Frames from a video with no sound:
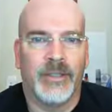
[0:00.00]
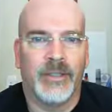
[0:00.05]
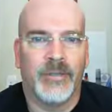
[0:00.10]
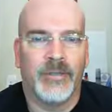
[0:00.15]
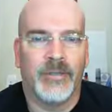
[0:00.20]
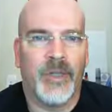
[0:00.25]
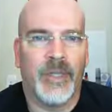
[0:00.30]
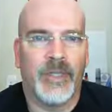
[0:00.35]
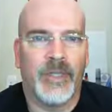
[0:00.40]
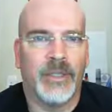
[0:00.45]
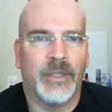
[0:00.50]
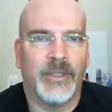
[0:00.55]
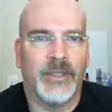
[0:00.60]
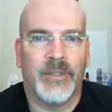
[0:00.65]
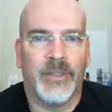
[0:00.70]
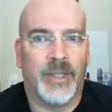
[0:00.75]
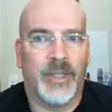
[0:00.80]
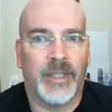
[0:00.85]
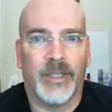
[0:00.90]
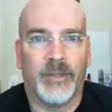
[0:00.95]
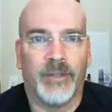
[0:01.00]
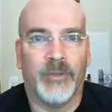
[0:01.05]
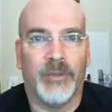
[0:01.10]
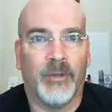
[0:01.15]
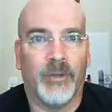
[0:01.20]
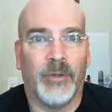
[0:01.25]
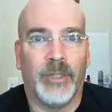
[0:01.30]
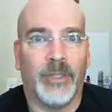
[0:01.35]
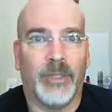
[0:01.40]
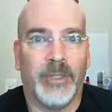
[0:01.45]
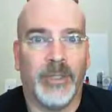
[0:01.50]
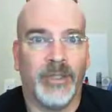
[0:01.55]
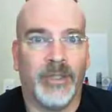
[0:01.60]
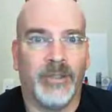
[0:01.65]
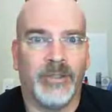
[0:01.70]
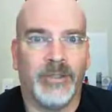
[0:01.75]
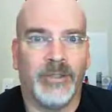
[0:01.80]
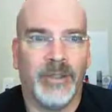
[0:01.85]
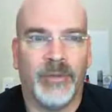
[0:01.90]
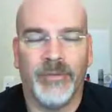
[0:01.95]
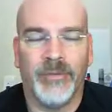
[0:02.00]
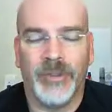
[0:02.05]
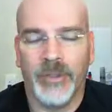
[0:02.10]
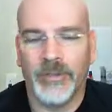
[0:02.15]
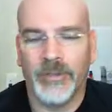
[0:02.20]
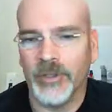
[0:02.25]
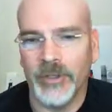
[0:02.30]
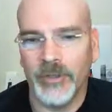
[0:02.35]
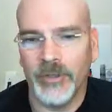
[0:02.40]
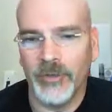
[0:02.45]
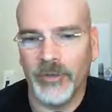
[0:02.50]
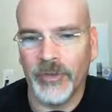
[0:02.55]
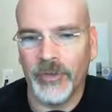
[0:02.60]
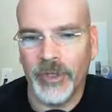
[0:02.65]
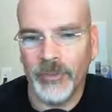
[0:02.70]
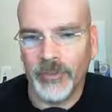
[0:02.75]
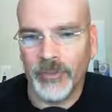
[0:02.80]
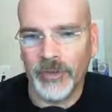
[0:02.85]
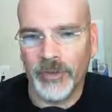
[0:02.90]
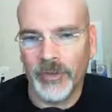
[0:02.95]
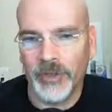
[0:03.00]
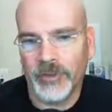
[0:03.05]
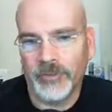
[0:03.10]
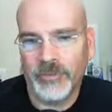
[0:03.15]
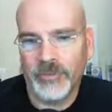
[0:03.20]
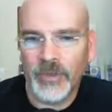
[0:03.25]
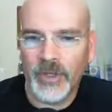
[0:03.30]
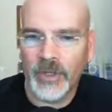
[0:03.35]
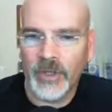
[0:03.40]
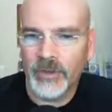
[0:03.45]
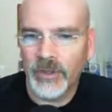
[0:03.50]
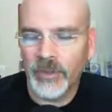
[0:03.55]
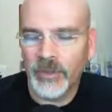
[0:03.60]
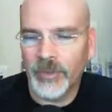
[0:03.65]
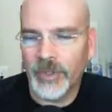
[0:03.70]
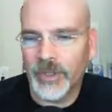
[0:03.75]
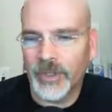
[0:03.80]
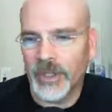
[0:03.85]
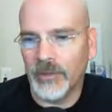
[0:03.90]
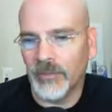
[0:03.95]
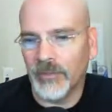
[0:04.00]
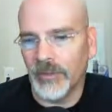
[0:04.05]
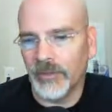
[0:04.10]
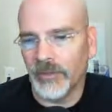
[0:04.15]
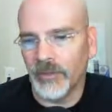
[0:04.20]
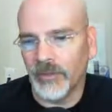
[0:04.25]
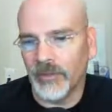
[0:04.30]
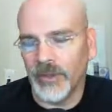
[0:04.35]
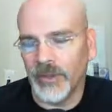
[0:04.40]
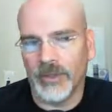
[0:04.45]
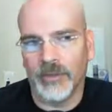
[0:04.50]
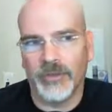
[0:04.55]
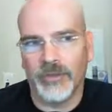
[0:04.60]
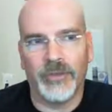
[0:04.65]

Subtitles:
Fake It Easy, I have no idea. I've never used them. So it'll be kind of interesting.